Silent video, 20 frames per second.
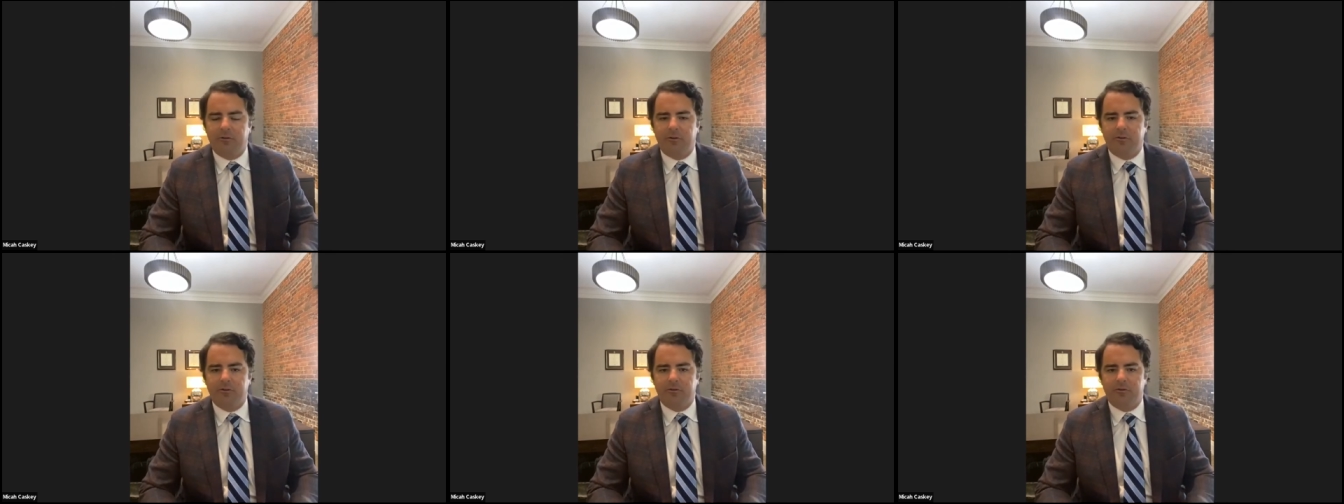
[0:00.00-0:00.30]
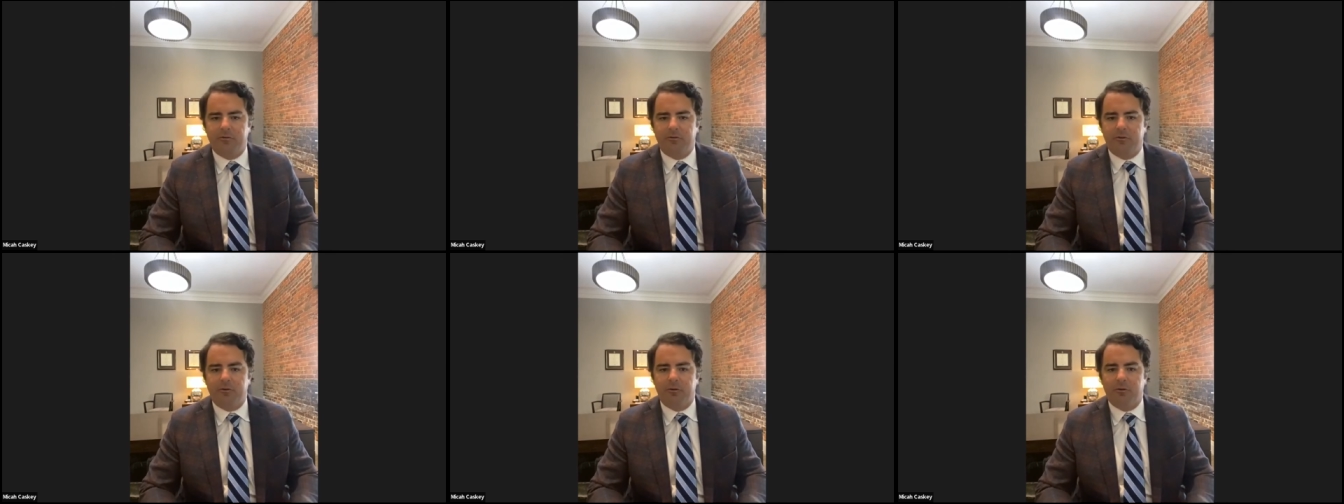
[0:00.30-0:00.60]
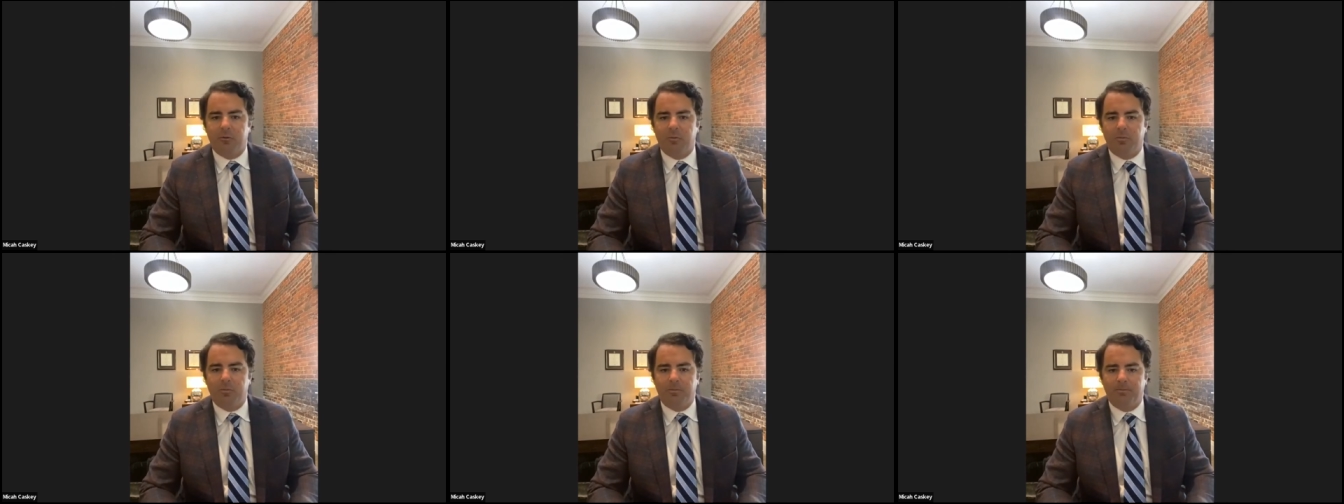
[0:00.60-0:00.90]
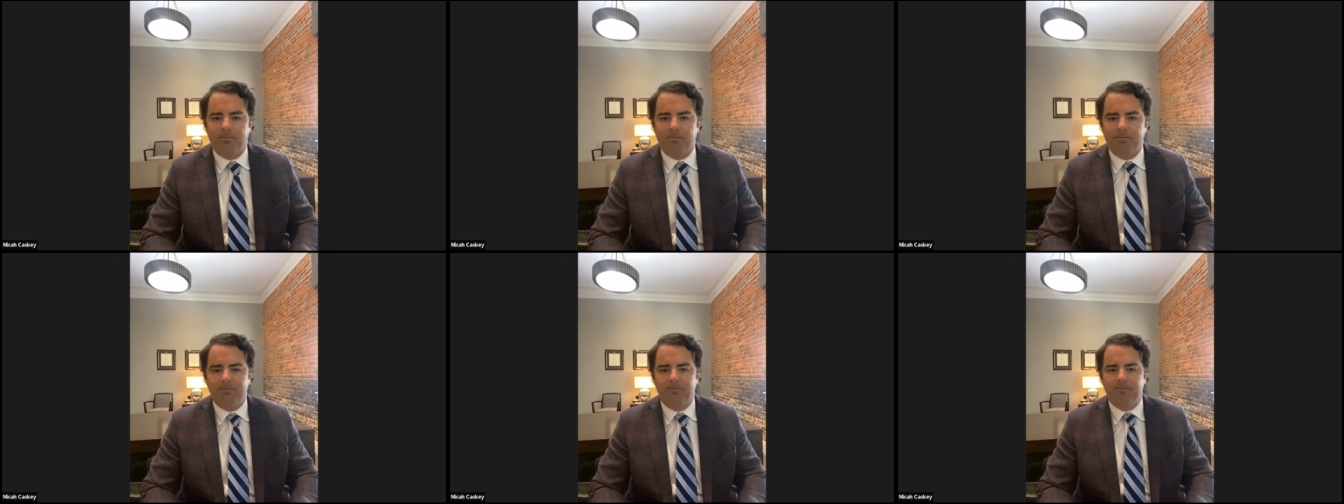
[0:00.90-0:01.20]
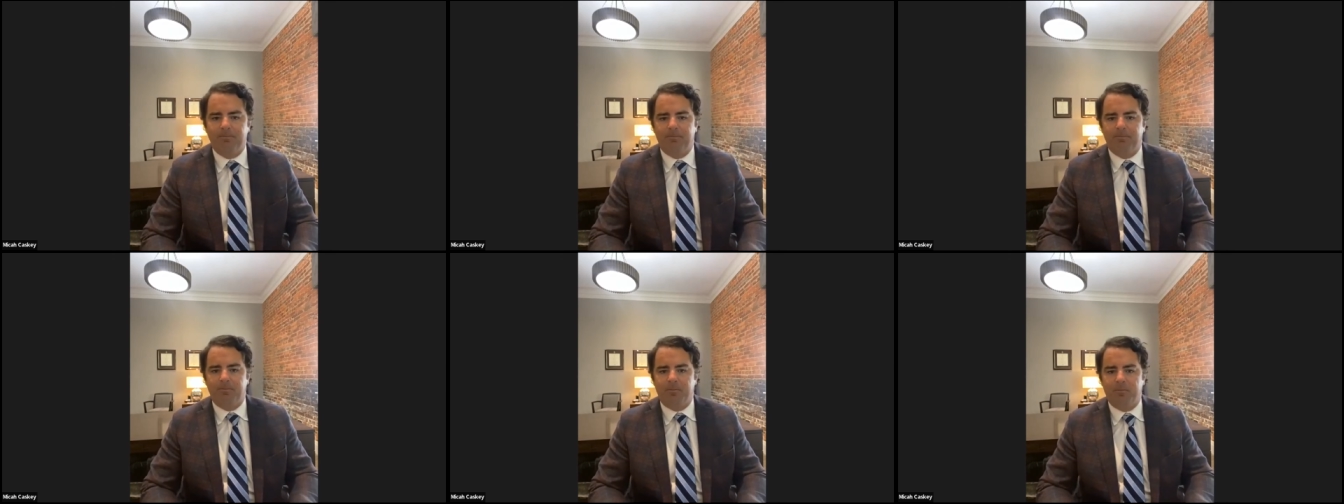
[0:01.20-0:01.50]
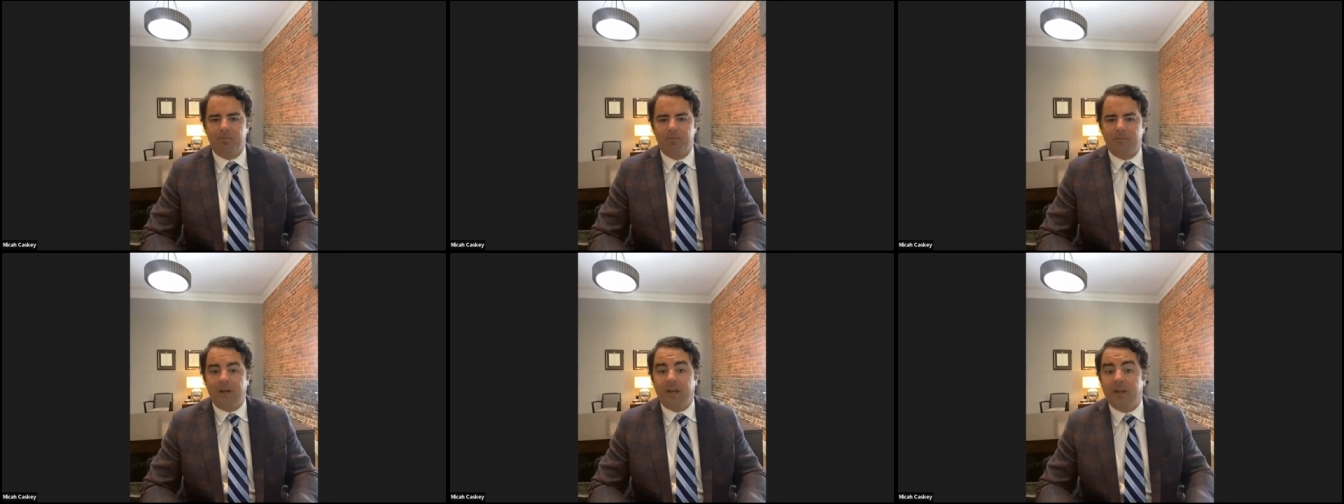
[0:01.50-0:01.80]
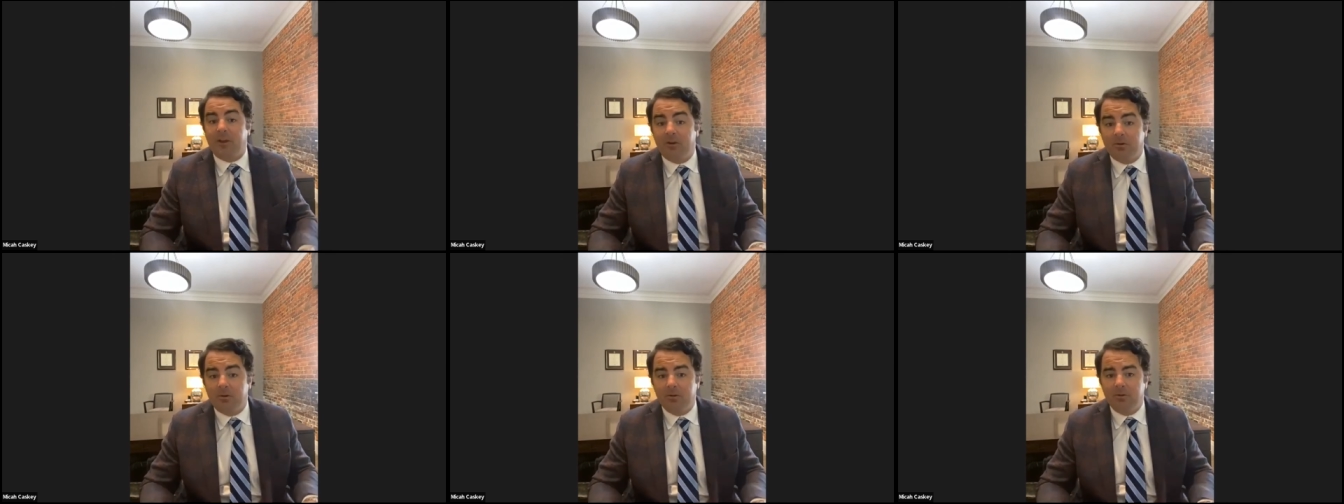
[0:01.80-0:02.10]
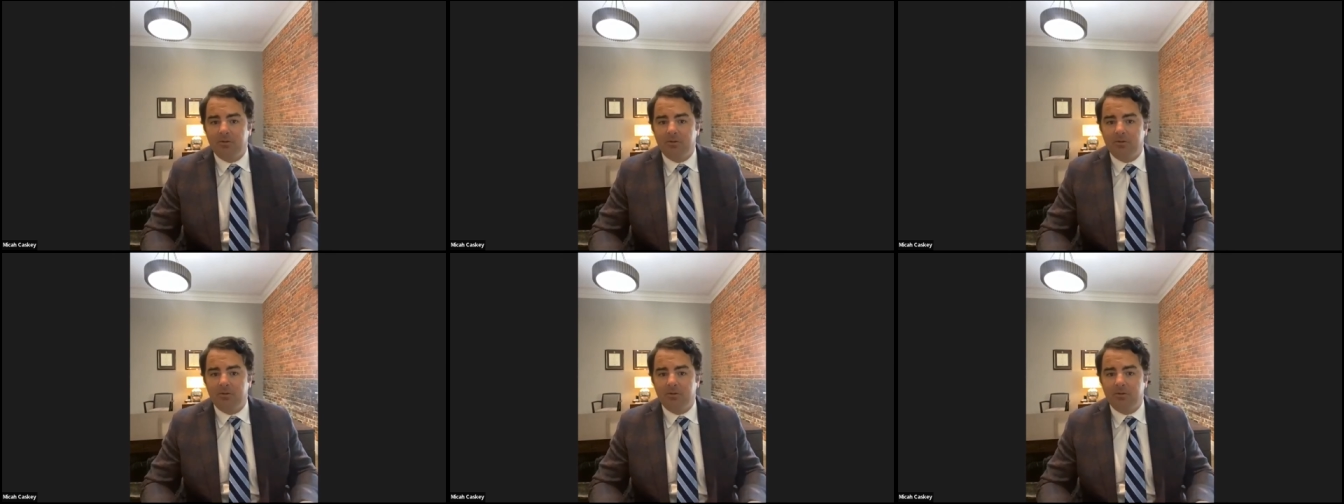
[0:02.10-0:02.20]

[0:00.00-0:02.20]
distant future. Thank you.